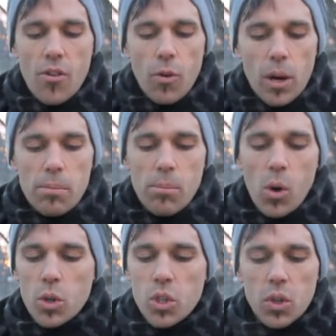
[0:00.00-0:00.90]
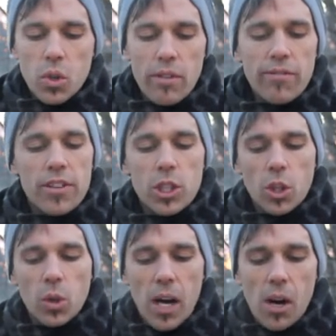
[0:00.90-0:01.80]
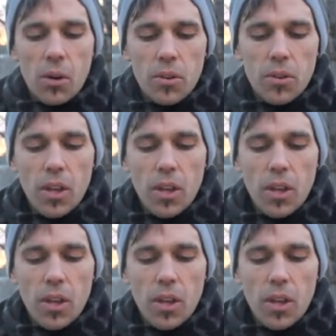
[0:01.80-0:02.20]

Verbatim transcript: for emotional and physical health,